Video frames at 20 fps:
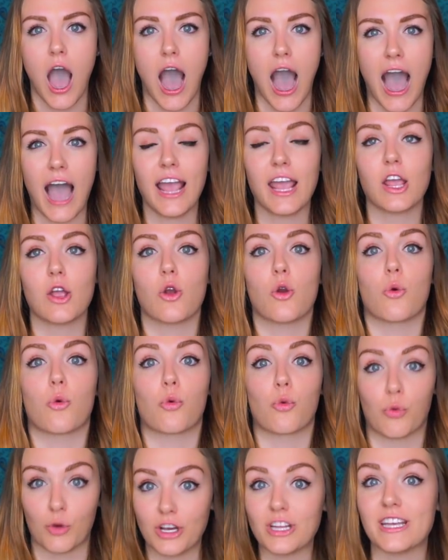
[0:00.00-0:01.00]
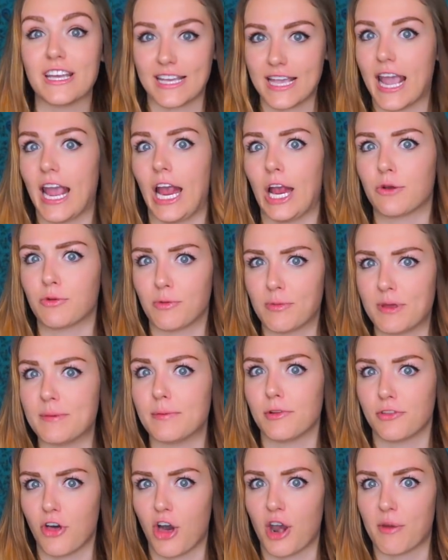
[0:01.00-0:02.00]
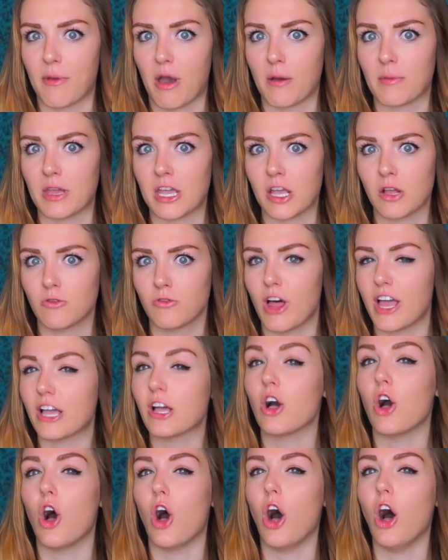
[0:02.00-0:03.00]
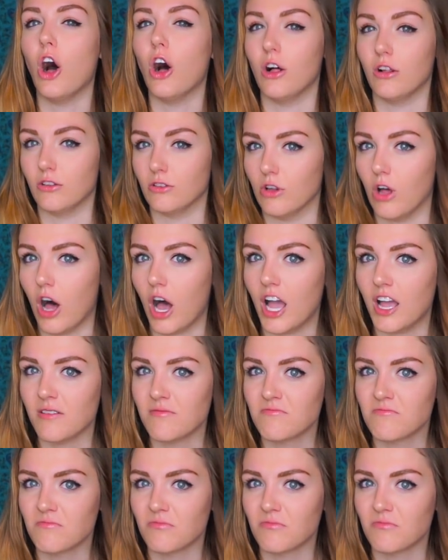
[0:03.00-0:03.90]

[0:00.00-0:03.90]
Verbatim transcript: I really cared what people thought about me, like a lot.